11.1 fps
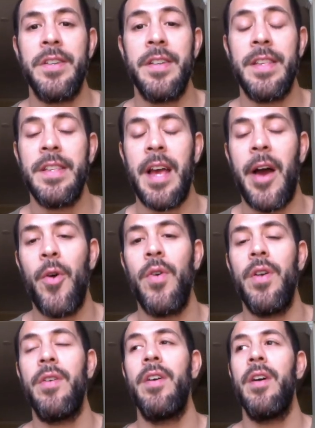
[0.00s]
This is
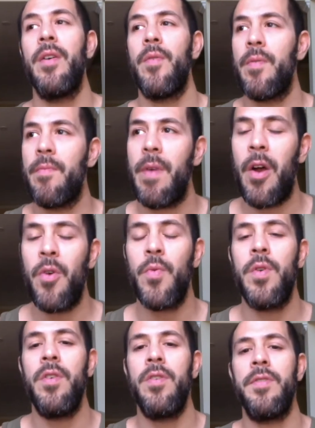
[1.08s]
our
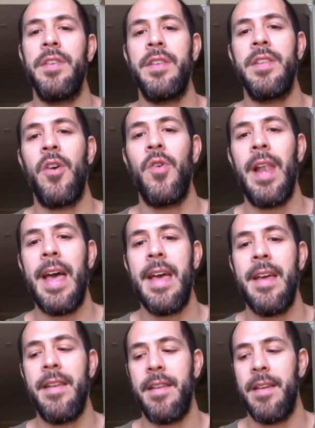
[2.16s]
world, this is our
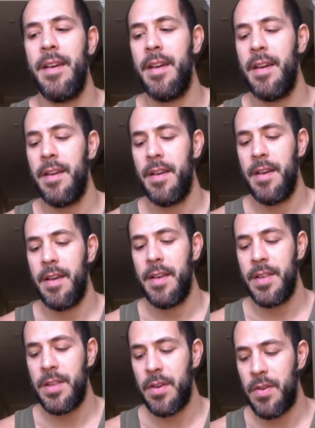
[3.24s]
land.
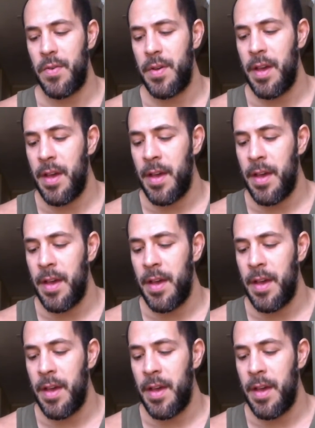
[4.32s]
So